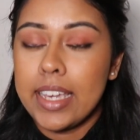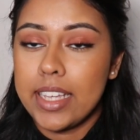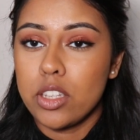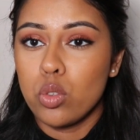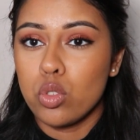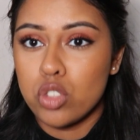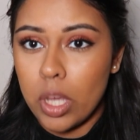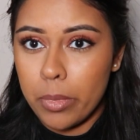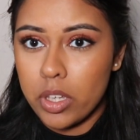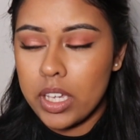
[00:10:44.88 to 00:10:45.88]
in your
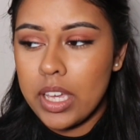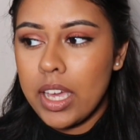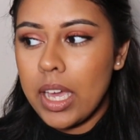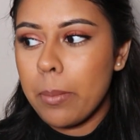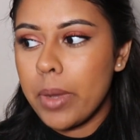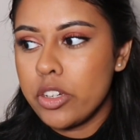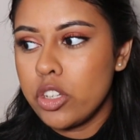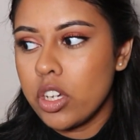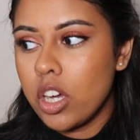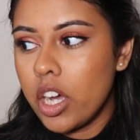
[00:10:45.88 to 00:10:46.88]
stomach. And by
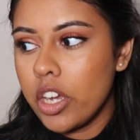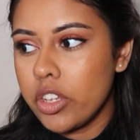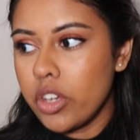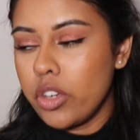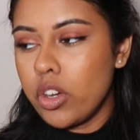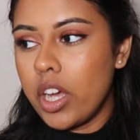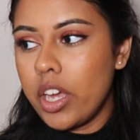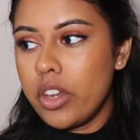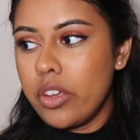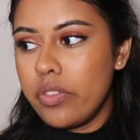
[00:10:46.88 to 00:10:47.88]
doing cardio,
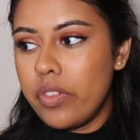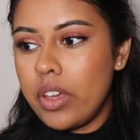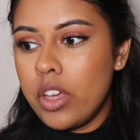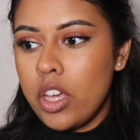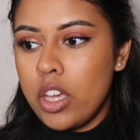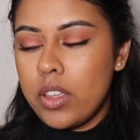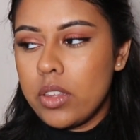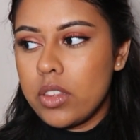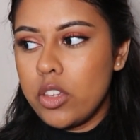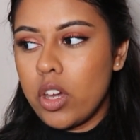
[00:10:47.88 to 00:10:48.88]

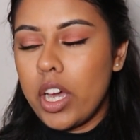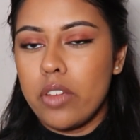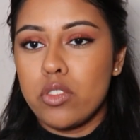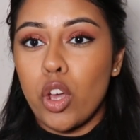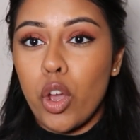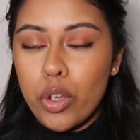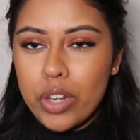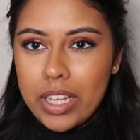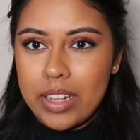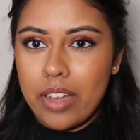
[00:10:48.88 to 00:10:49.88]
you're kind of
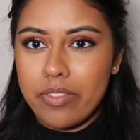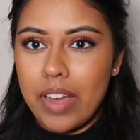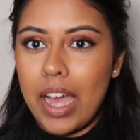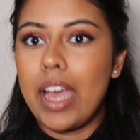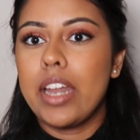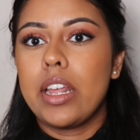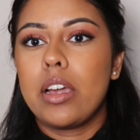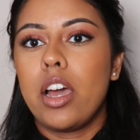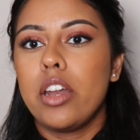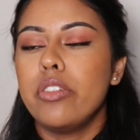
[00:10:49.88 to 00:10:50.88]
toning that fat, and
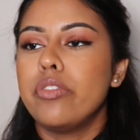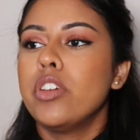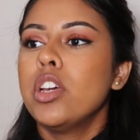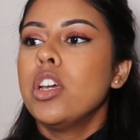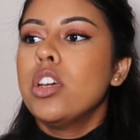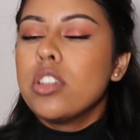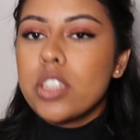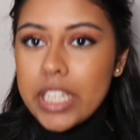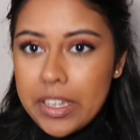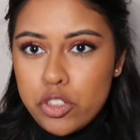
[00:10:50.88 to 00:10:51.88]
it kind of
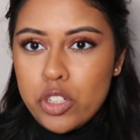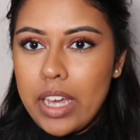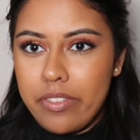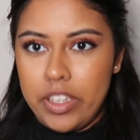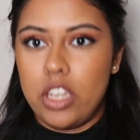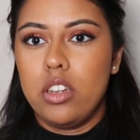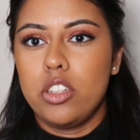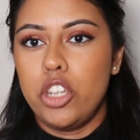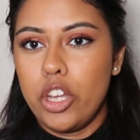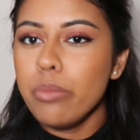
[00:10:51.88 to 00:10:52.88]
gives you that figure,
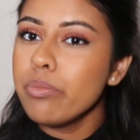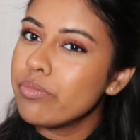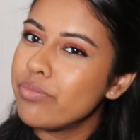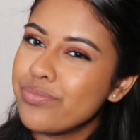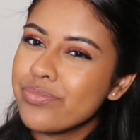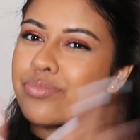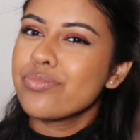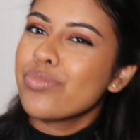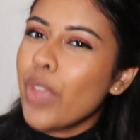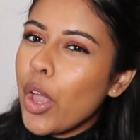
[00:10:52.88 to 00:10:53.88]
you know?
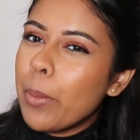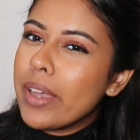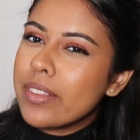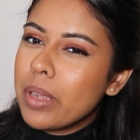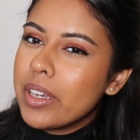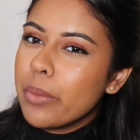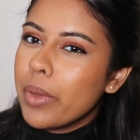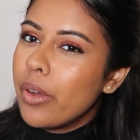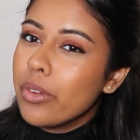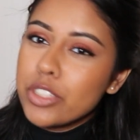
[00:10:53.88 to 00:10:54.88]
I hope I explained it
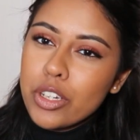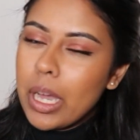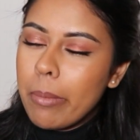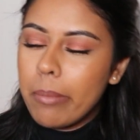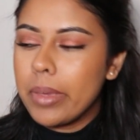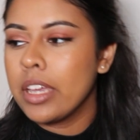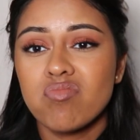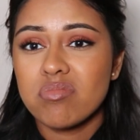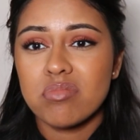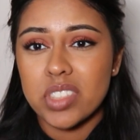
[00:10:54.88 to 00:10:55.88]
well, don't come at me.
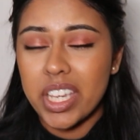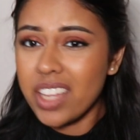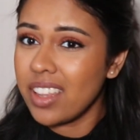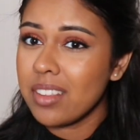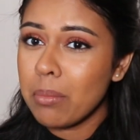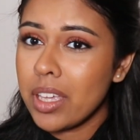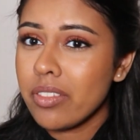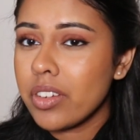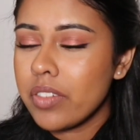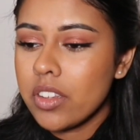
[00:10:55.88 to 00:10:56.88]
Yeah, that's the
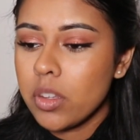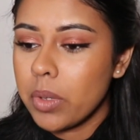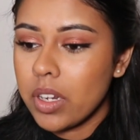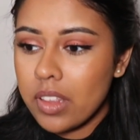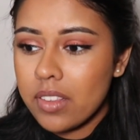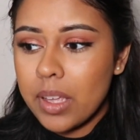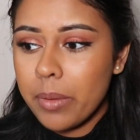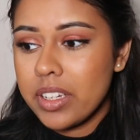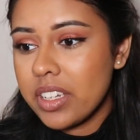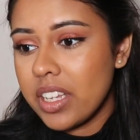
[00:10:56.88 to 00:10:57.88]
main three things, to be honest. That's how
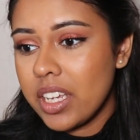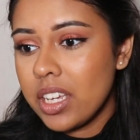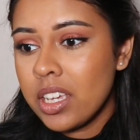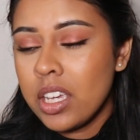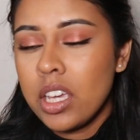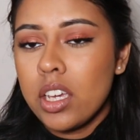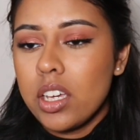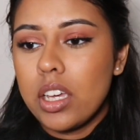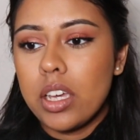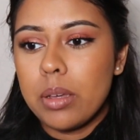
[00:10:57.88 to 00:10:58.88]
I did it.
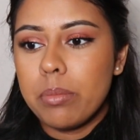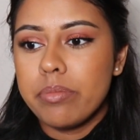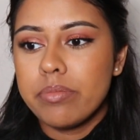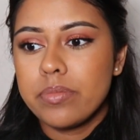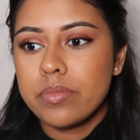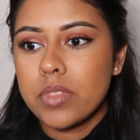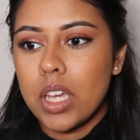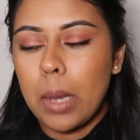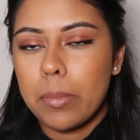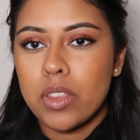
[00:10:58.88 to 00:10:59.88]

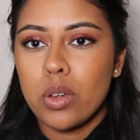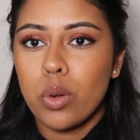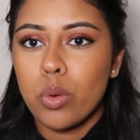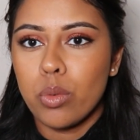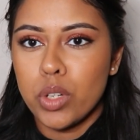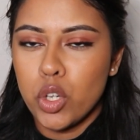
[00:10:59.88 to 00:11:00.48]
I'm still